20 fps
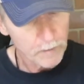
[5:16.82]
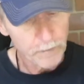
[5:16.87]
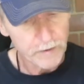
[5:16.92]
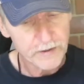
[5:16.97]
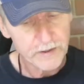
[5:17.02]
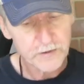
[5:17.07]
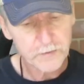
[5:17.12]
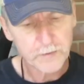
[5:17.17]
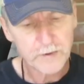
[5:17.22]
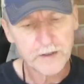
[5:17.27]
But
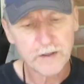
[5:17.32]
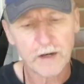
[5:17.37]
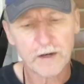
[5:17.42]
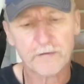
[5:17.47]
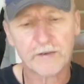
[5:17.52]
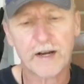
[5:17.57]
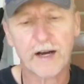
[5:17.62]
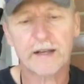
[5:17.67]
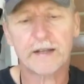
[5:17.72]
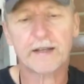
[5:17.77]
this one here,
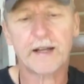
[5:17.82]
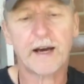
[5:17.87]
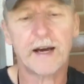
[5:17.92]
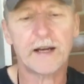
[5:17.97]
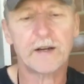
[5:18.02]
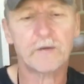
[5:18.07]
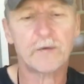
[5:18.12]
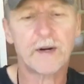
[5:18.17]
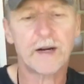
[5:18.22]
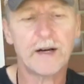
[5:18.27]
I've got
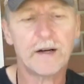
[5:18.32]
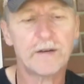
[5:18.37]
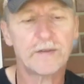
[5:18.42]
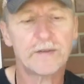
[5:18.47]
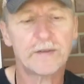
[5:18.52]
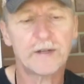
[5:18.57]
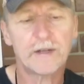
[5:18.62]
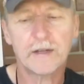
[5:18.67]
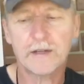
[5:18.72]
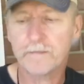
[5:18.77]
9
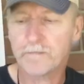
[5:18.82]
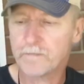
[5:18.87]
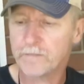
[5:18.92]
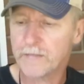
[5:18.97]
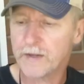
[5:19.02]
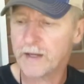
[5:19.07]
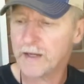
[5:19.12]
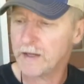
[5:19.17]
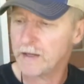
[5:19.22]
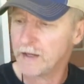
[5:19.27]
rounds
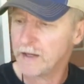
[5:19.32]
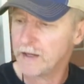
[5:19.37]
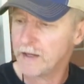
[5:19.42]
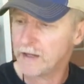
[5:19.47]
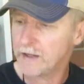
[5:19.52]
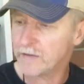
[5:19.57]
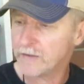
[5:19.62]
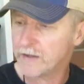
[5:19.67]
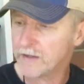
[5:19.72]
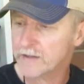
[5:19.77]

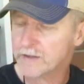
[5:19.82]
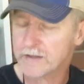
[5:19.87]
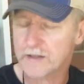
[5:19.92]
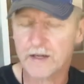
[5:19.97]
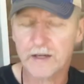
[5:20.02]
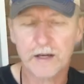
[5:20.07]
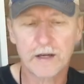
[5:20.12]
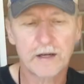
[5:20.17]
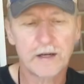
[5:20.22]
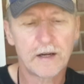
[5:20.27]
in this
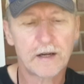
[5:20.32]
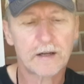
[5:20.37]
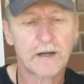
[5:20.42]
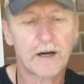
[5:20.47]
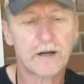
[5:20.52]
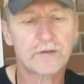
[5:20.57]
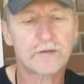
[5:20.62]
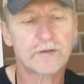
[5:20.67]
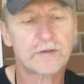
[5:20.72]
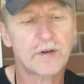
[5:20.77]

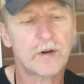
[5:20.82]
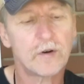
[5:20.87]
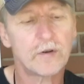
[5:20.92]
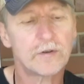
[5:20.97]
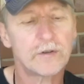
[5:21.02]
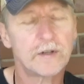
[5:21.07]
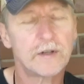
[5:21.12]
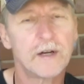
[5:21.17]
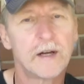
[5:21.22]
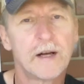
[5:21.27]
cartridge
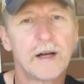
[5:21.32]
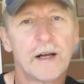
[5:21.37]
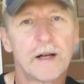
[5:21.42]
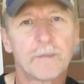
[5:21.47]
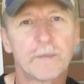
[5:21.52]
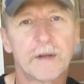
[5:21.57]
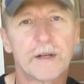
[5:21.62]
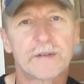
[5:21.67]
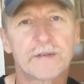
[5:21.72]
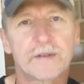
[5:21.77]
holder,
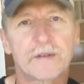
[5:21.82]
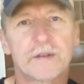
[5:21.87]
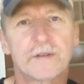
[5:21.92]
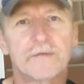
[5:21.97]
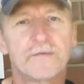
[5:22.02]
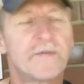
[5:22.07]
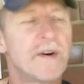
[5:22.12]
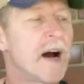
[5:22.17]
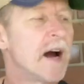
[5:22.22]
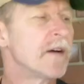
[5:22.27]
plus there's
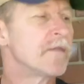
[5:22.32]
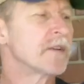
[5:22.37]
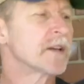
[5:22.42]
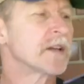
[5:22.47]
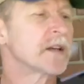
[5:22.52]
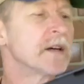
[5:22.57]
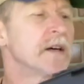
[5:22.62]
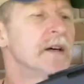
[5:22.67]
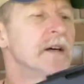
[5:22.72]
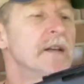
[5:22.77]
5 in
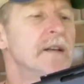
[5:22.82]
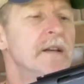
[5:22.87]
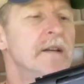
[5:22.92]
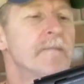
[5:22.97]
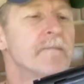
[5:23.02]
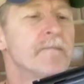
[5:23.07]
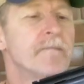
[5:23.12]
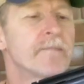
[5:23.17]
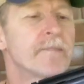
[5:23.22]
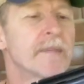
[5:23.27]
the gun
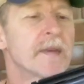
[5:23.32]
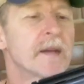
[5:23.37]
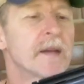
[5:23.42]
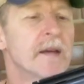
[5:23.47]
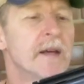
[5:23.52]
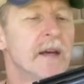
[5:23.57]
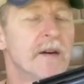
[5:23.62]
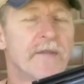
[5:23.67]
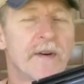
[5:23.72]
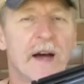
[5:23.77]

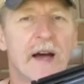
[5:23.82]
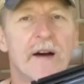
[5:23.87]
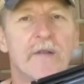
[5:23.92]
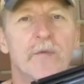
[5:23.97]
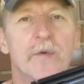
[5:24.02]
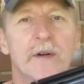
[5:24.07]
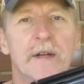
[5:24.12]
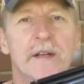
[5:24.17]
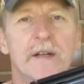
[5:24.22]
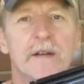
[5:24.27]
if I
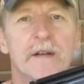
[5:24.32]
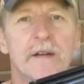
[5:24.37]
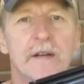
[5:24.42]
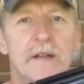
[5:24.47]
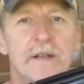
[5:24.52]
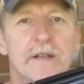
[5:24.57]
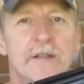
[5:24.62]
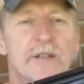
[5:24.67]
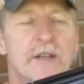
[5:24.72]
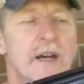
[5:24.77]
have one
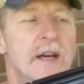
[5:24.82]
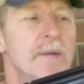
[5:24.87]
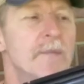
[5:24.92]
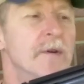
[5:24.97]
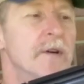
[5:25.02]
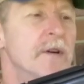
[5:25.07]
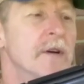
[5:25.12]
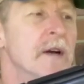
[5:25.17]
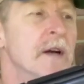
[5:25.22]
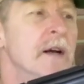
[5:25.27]
in the
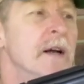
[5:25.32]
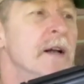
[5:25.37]
chamber.